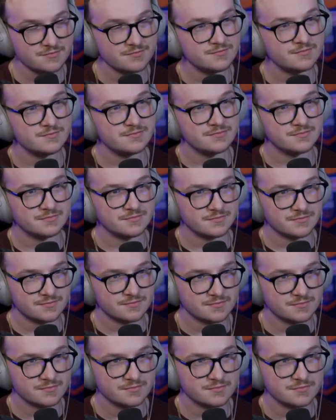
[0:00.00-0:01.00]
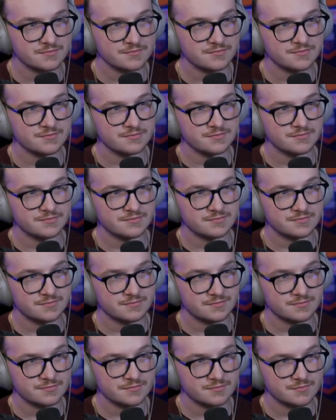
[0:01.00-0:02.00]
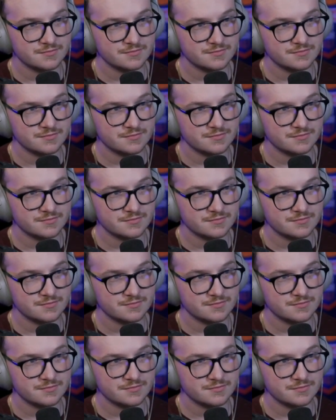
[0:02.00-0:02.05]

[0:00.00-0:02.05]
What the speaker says: [no speech]